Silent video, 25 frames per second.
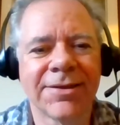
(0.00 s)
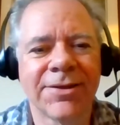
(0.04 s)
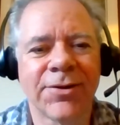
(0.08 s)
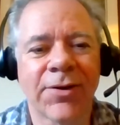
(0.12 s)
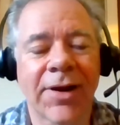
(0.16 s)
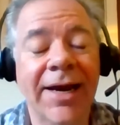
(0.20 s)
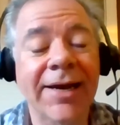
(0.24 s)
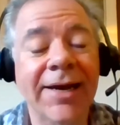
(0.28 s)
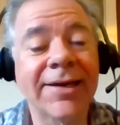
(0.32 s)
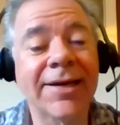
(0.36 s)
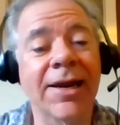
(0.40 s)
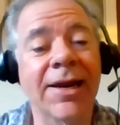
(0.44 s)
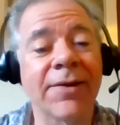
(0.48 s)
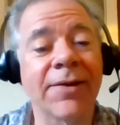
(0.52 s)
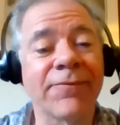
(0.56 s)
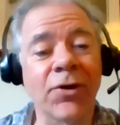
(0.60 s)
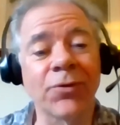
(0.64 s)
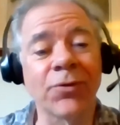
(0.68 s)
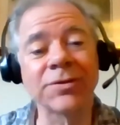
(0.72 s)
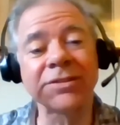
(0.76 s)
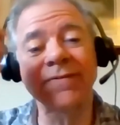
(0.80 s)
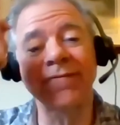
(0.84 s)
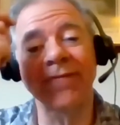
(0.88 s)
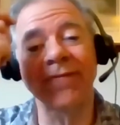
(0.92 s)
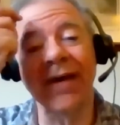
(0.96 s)
I kind of
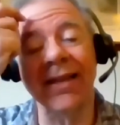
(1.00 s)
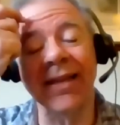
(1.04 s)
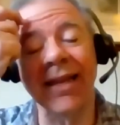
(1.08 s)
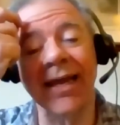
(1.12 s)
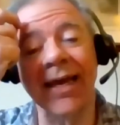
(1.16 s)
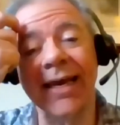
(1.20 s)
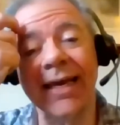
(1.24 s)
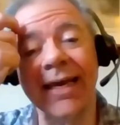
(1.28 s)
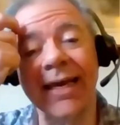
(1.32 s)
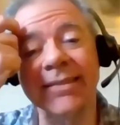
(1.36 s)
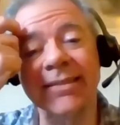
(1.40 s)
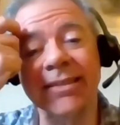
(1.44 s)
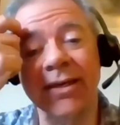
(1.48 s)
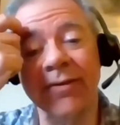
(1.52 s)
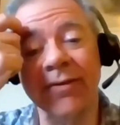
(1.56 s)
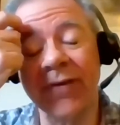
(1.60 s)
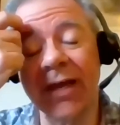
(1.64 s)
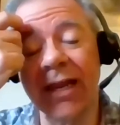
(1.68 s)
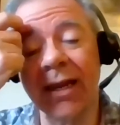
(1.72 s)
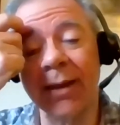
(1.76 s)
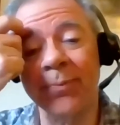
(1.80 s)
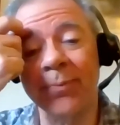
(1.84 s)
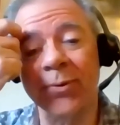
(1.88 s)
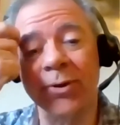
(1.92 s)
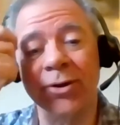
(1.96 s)
always felt like, as a
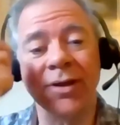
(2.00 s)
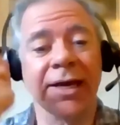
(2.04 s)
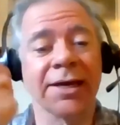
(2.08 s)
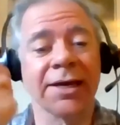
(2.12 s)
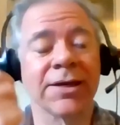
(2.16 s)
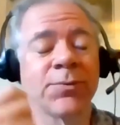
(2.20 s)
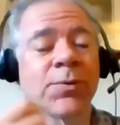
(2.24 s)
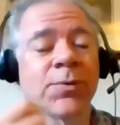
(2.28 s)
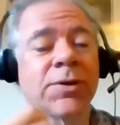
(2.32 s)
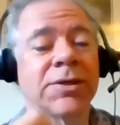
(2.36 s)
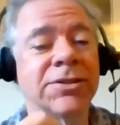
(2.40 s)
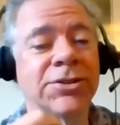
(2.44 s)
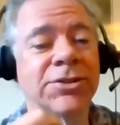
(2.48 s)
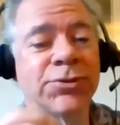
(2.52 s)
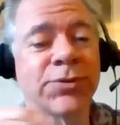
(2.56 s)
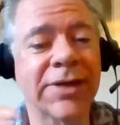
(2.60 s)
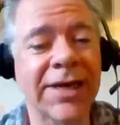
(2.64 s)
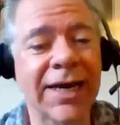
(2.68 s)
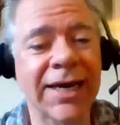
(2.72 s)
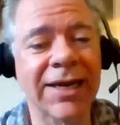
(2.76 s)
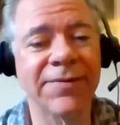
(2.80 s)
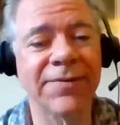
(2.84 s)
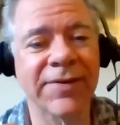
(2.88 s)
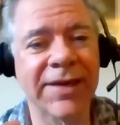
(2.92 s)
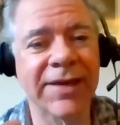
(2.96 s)
developer, like, when you
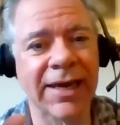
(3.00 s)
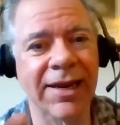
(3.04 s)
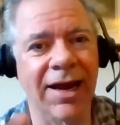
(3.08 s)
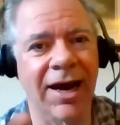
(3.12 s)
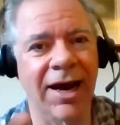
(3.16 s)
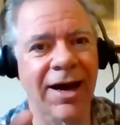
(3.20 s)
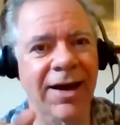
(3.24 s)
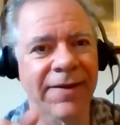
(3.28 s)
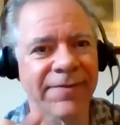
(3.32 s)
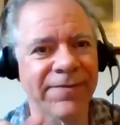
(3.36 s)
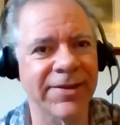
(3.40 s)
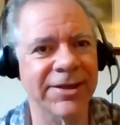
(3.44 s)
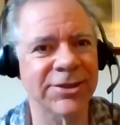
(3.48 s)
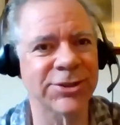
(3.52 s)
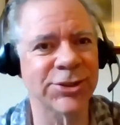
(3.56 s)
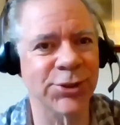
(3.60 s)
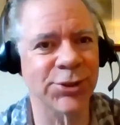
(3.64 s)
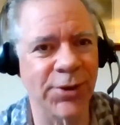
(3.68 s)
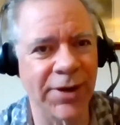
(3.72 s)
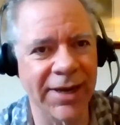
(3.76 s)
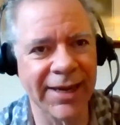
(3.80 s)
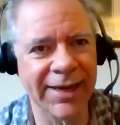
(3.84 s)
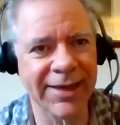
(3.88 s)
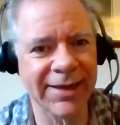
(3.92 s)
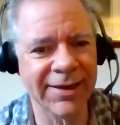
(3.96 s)
kind of get on the
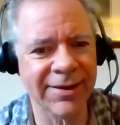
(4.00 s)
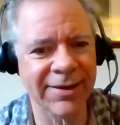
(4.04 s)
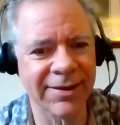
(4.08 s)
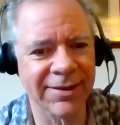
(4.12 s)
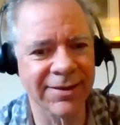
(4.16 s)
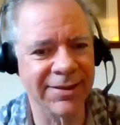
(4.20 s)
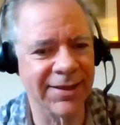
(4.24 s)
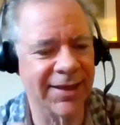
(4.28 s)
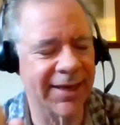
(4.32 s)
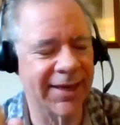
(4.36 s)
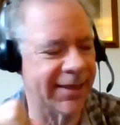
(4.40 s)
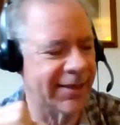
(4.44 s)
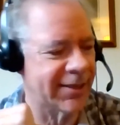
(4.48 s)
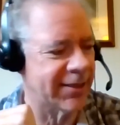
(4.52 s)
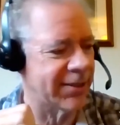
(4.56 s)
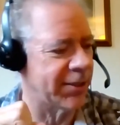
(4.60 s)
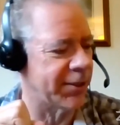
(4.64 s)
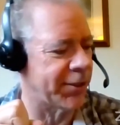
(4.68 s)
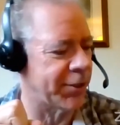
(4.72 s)
train, like,